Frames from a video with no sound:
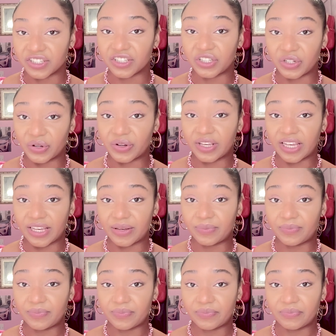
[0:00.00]
Dookie.
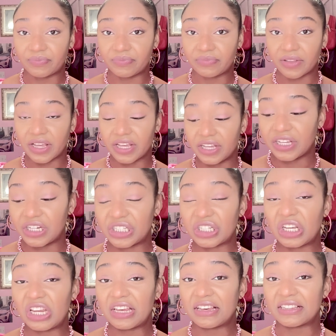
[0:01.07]

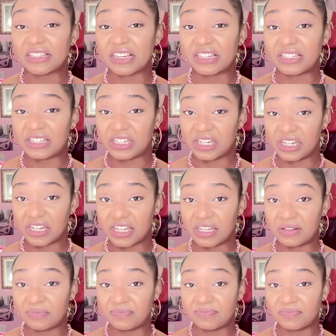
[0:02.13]
She is a dee
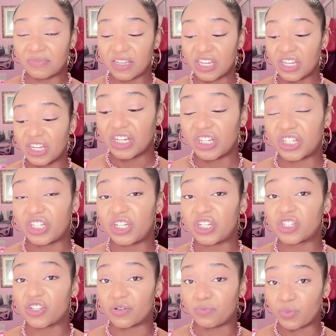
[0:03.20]
dee.
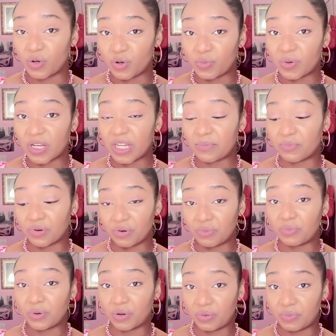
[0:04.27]
She is a poopity poop
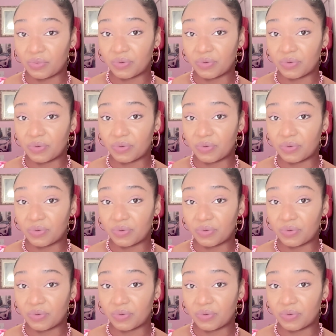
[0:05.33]
poop.